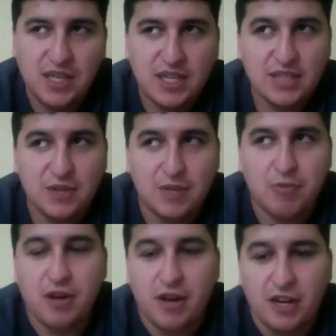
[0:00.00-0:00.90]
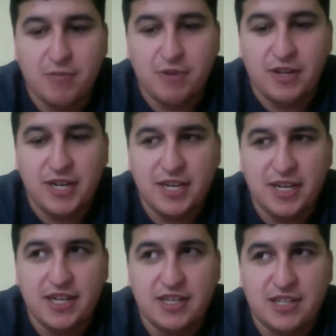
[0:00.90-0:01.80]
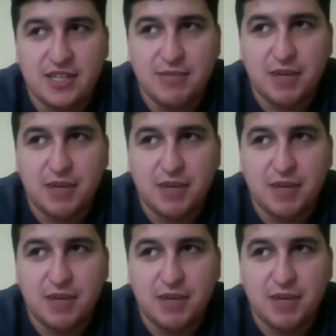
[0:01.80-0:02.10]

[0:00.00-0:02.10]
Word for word: he's very preoccupied, and seeing his